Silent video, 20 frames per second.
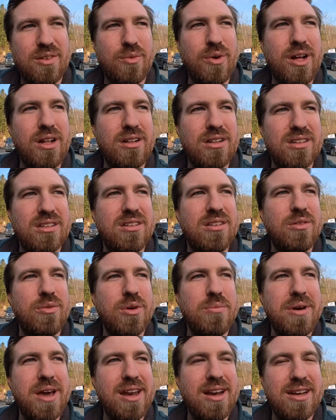Well,
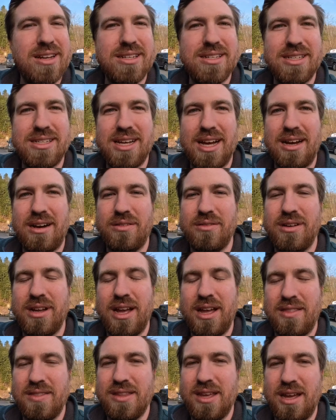we made it into town,
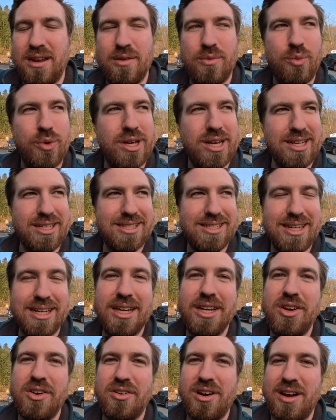and then we got
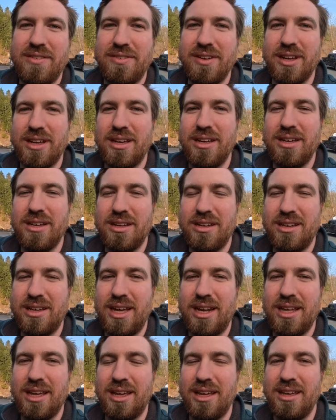stuck in traffic
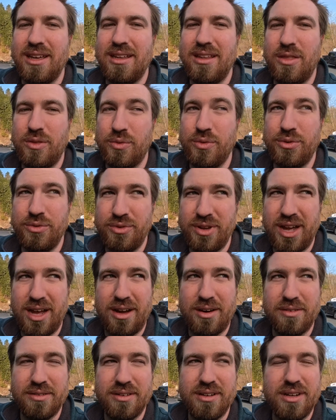getting through
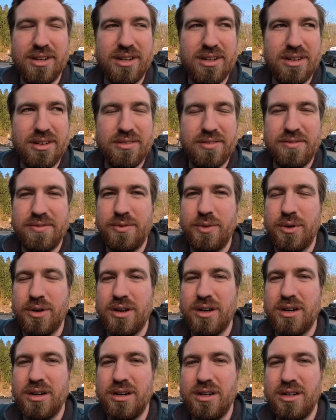town
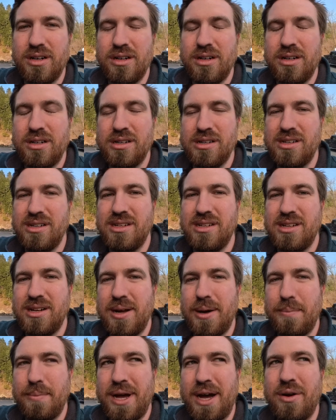for
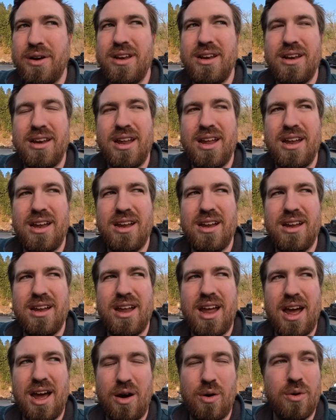about an
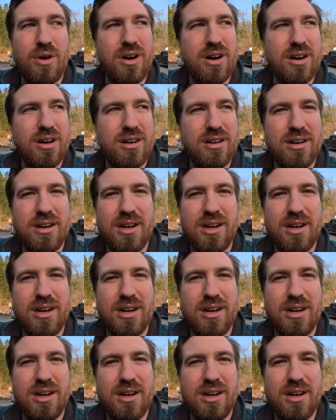hour.